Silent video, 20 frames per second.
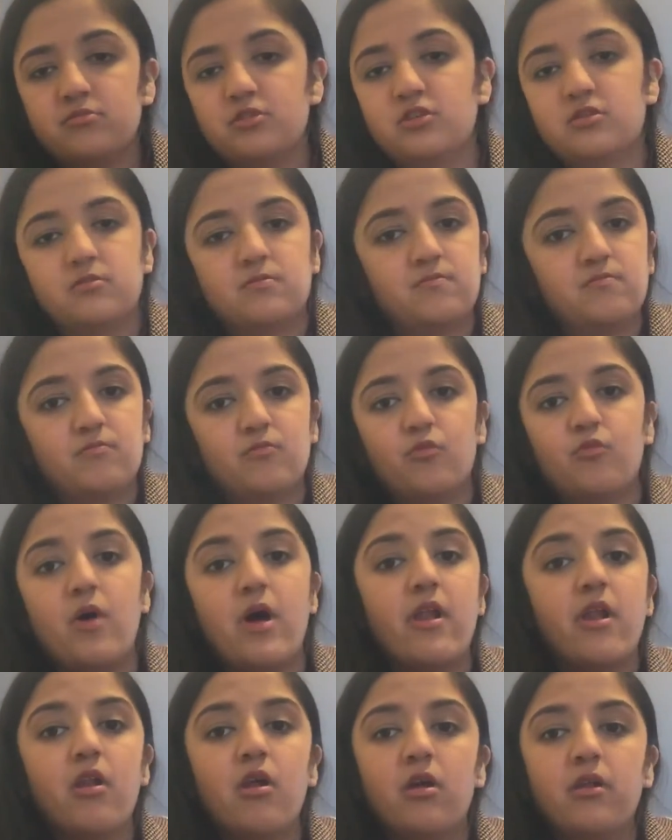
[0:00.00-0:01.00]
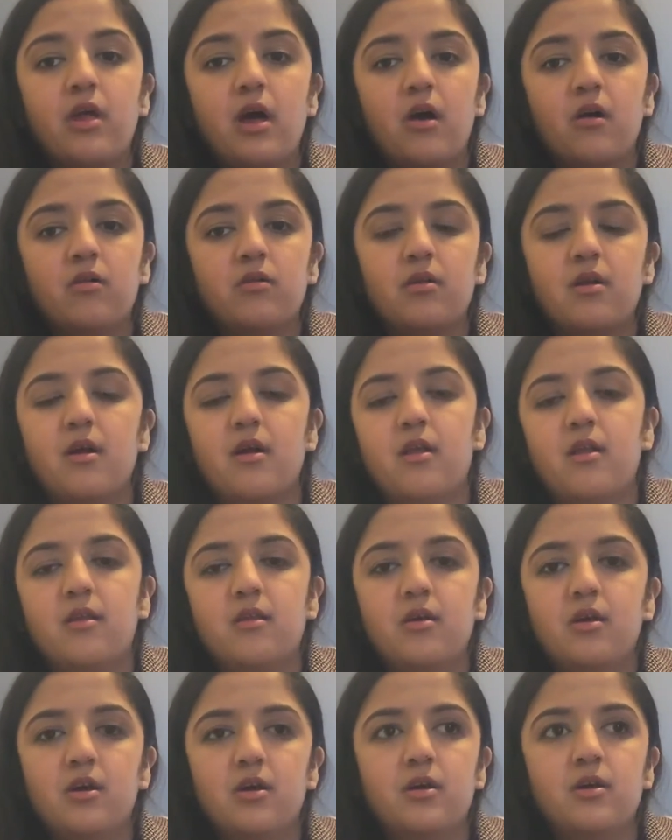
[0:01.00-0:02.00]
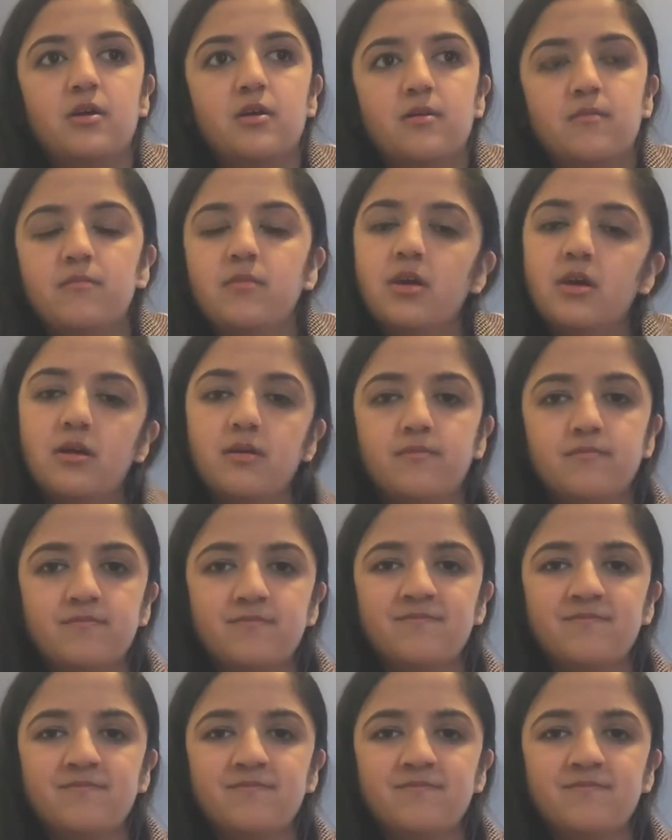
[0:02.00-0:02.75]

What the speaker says: Just write it all down, and yeah.